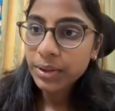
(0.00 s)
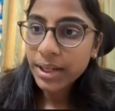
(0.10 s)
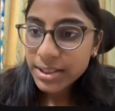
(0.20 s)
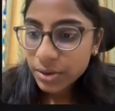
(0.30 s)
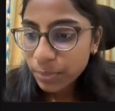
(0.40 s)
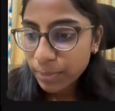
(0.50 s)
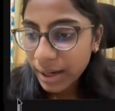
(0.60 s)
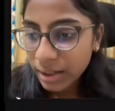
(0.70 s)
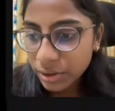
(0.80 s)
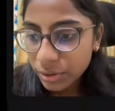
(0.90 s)
let's go
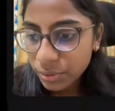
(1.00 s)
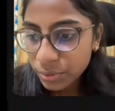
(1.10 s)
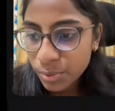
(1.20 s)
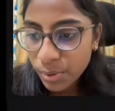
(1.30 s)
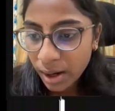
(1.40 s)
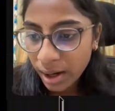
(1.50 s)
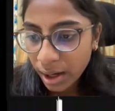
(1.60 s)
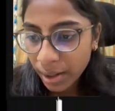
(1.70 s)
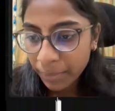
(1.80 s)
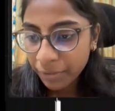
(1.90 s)
back to
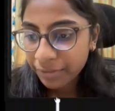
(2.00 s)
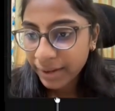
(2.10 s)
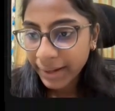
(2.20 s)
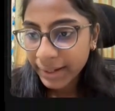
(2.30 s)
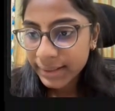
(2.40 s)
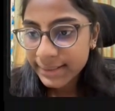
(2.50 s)
our profile